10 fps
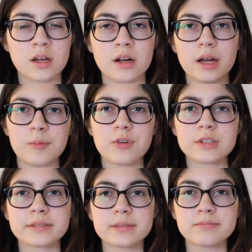Alright,
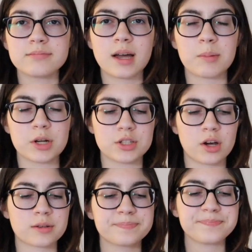first, I'm gonna
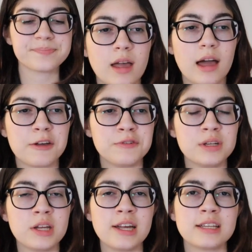talk. I
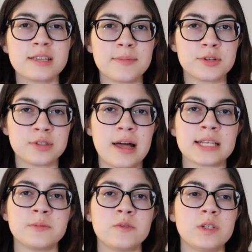feel like similar to
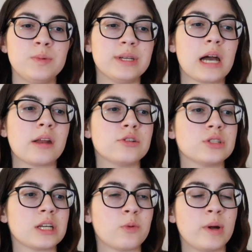last movie, we kind of
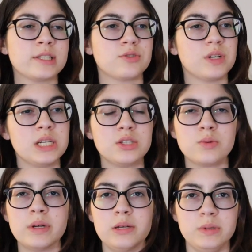just like went straight
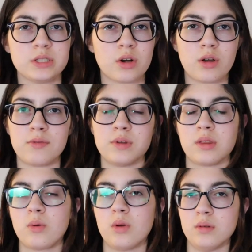into it. We start off with
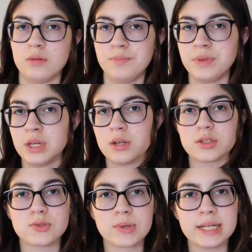the whole
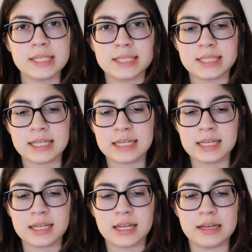train
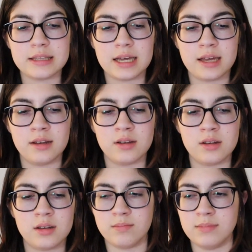scene and
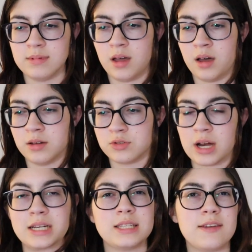then mm, uh,
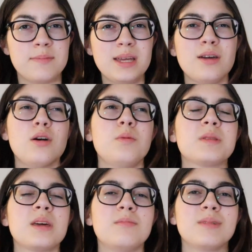trying to save Minho, but
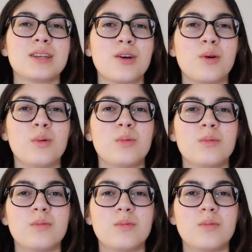then Minho